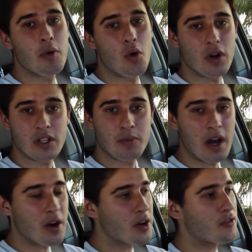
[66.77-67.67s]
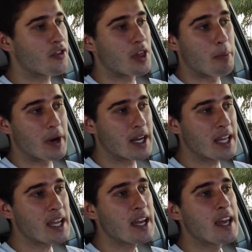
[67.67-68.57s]
horsepower for the
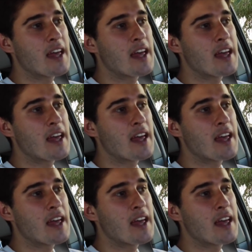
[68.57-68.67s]
money.